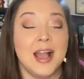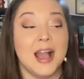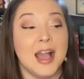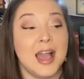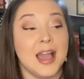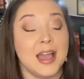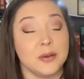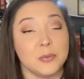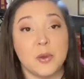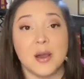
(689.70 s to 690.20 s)

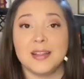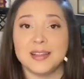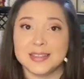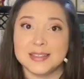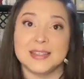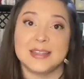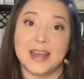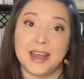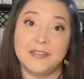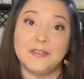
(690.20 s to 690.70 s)
and while it
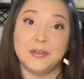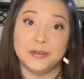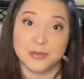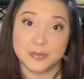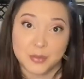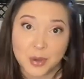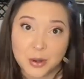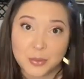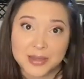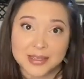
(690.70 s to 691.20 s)
did have those
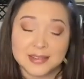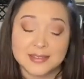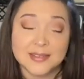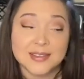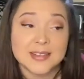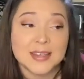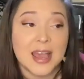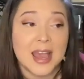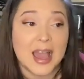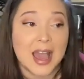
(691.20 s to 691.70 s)

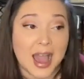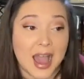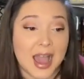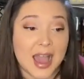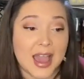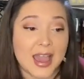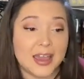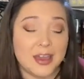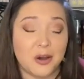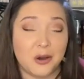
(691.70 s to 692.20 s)
moments,
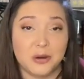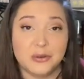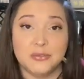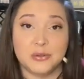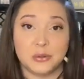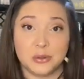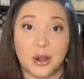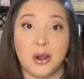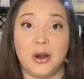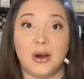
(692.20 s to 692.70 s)
I
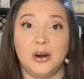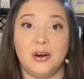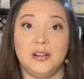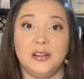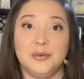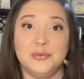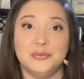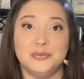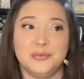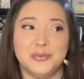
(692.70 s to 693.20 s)
overall
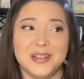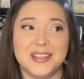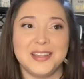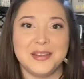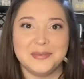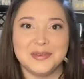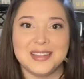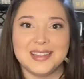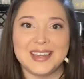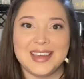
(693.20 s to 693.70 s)
really,
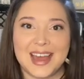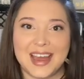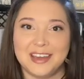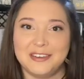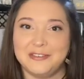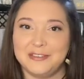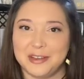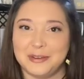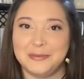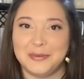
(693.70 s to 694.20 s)
really had
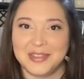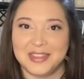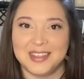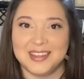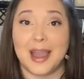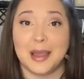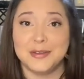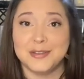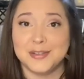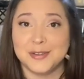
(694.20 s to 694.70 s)
fun with it.
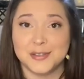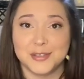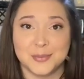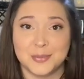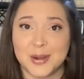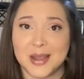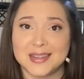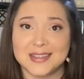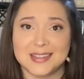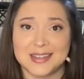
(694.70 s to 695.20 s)
I was so
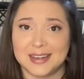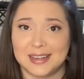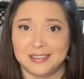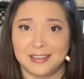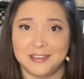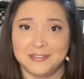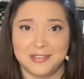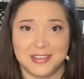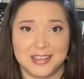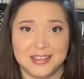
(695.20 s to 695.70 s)
surprised that I
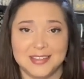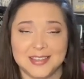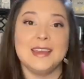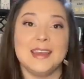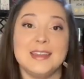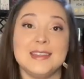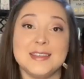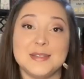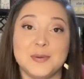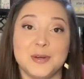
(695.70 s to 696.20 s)
loved this.
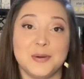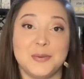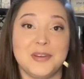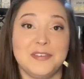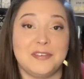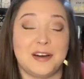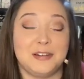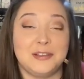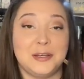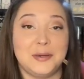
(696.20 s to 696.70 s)
In this book, we
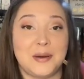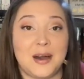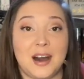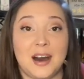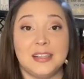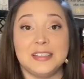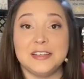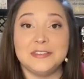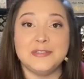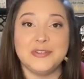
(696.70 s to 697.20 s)
follow
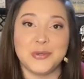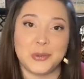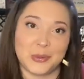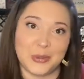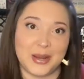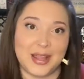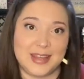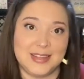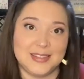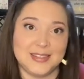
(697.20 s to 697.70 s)
Olive
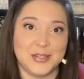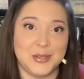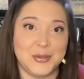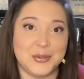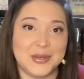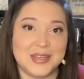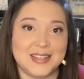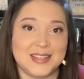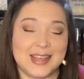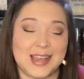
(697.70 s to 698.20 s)
Torres, who
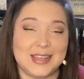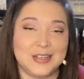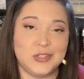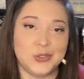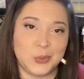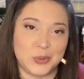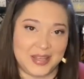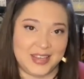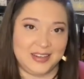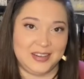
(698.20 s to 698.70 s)
is a
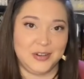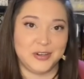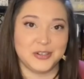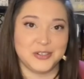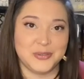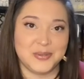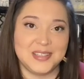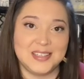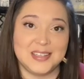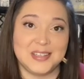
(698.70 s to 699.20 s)
twin. Her
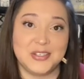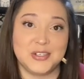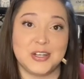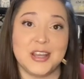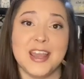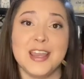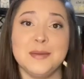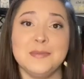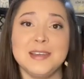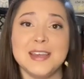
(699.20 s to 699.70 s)
twin sister
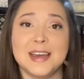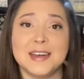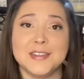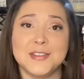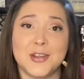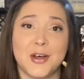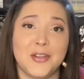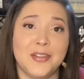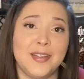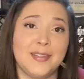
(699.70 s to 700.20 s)
Amy has
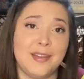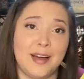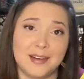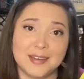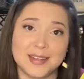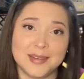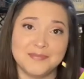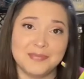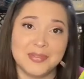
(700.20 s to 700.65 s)
all the luck,